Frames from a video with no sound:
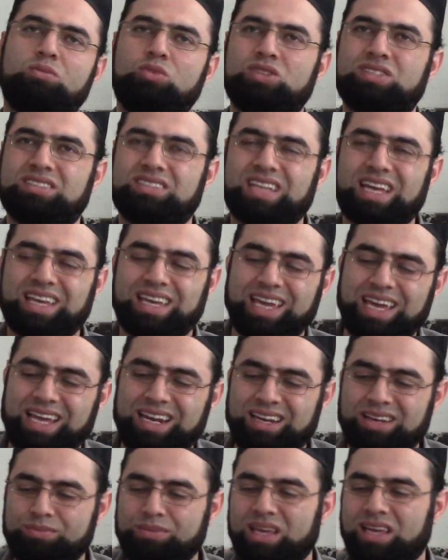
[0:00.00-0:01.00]

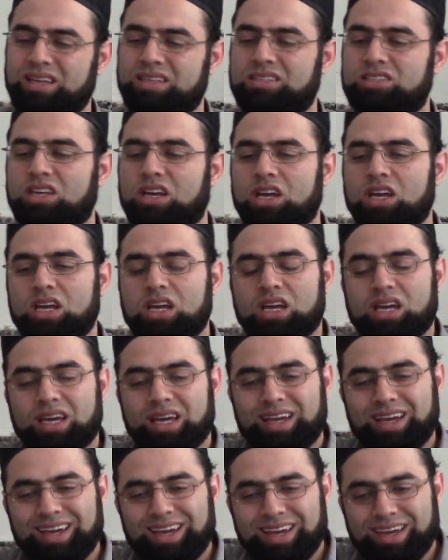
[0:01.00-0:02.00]
Mustakin means
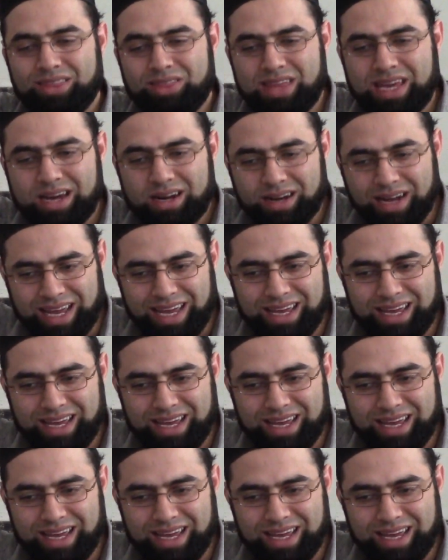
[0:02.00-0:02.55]
their